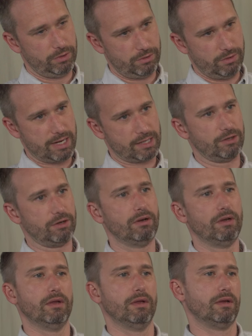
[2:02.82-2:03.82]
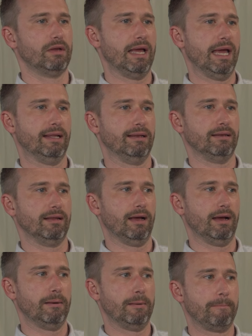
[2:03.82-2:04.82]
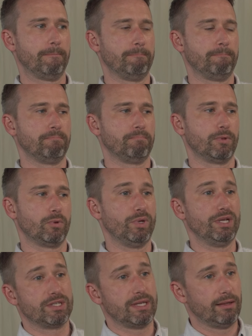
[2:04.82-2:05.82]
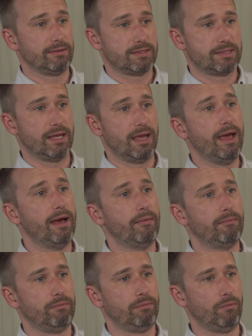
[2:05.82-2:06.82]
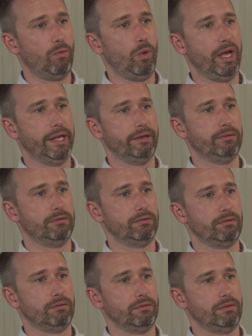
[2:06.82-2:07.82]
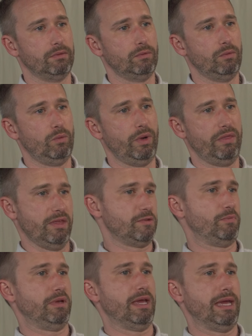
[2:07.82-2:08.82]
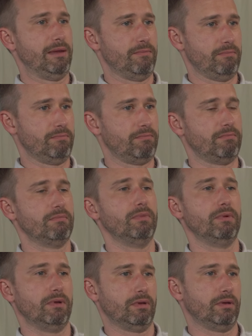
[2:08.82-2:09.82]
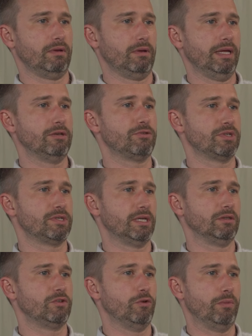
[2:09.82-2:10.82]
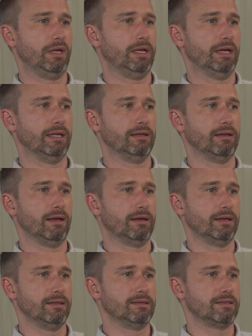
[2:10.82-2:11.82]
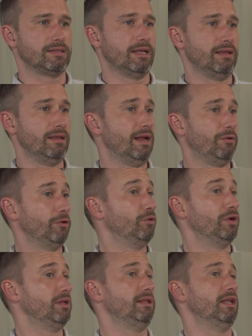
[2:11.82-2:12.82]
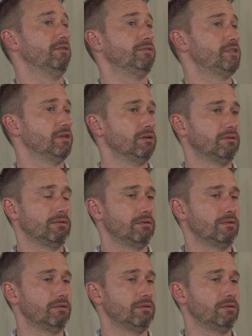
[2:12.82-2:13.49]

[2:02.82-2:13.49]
a director, and uh, reached out to him when when this became interesting to me and, uh, and said that I would really love to,